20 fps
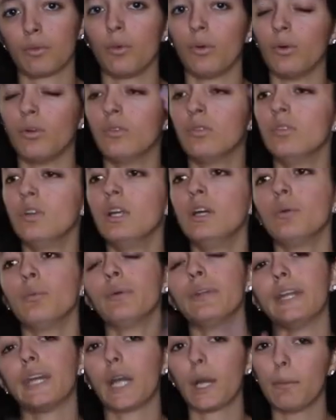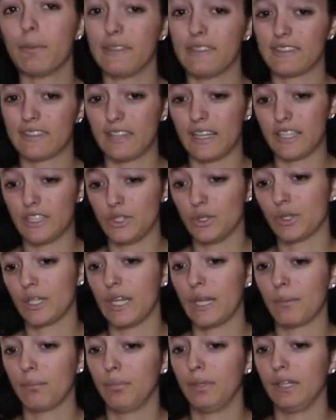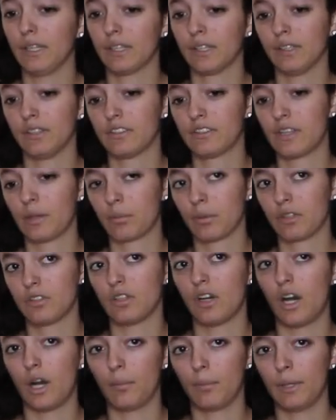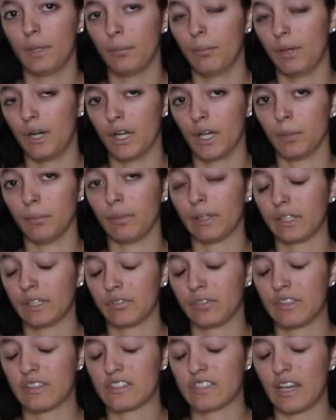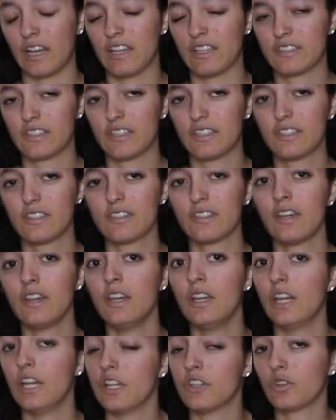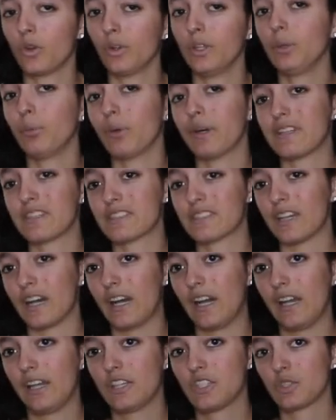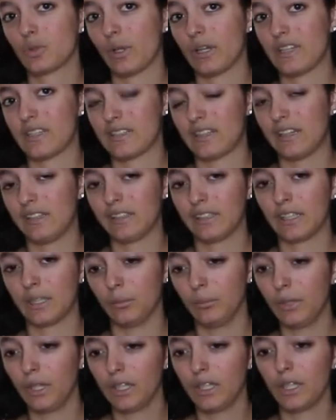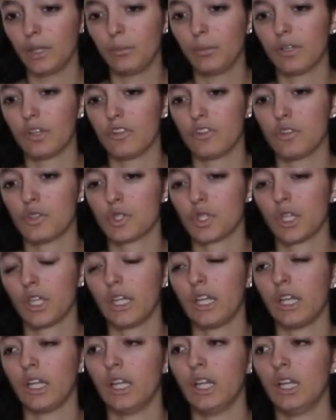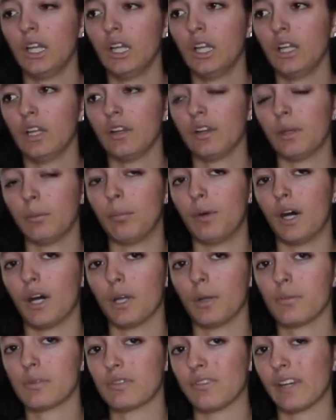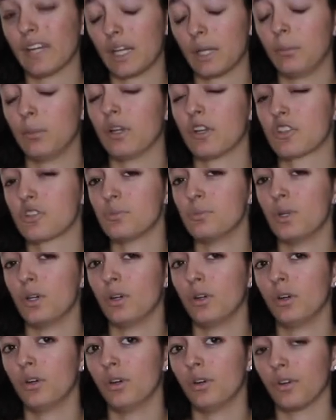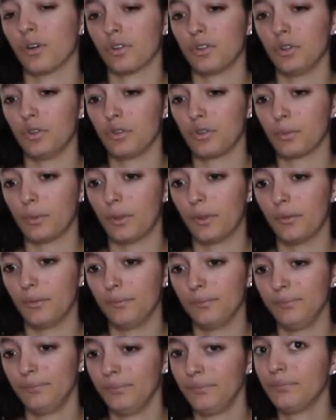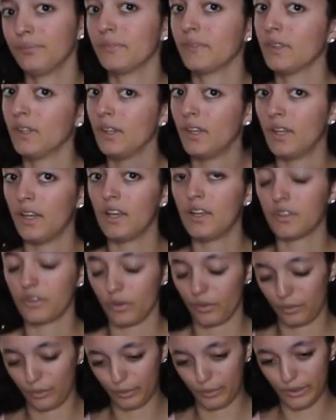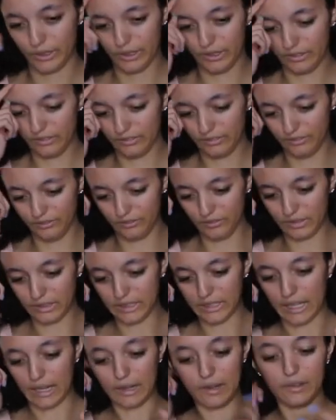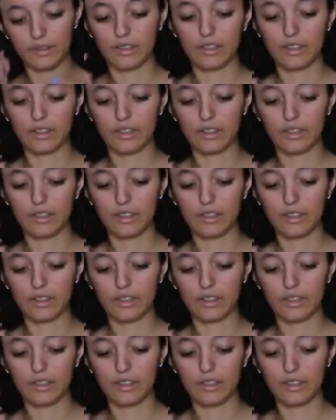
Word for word: Oh, when they come in sets you can't pick a separate top and a bottom like different sizes. It's only one size so I decided to get a medium because usually the bottoms if I get them in a small or too small. So yeah.